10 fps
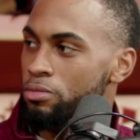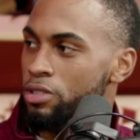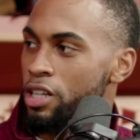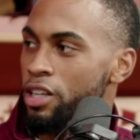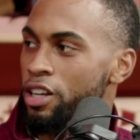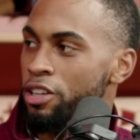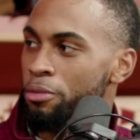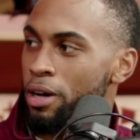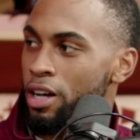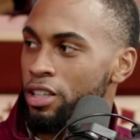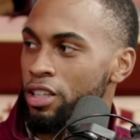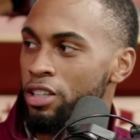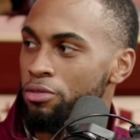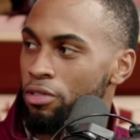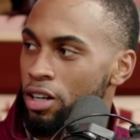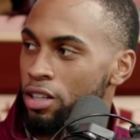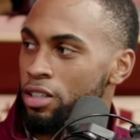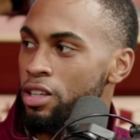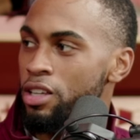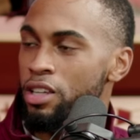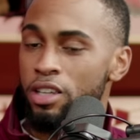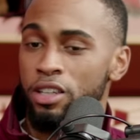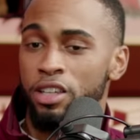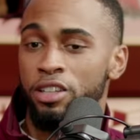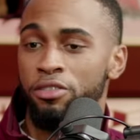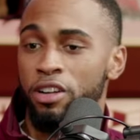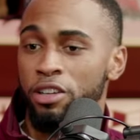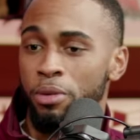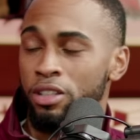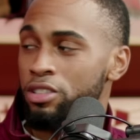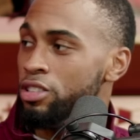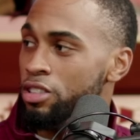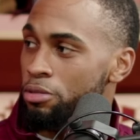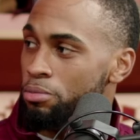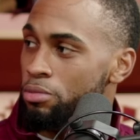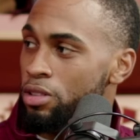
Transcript: taking care of your body, eating right, getting the right amount of sleep.